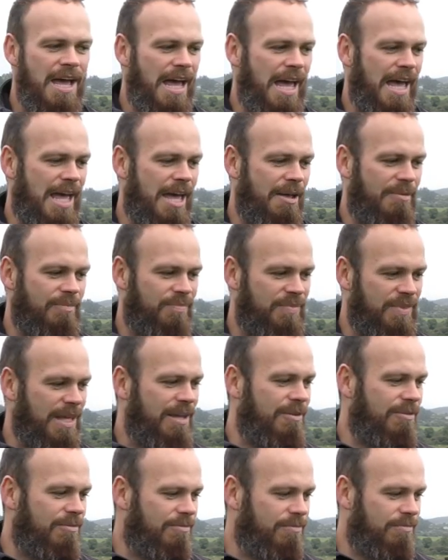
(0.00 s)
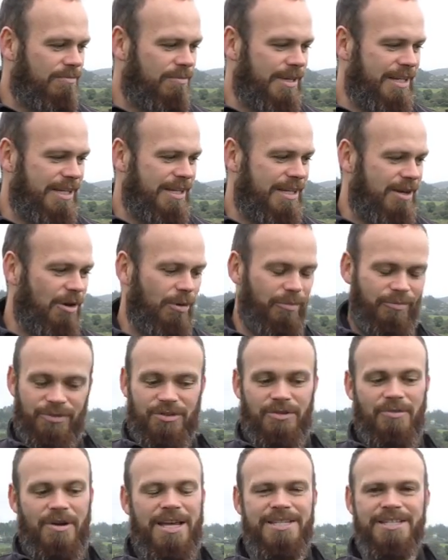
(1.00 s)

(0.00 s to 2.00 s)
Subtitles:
Then we hope for the rain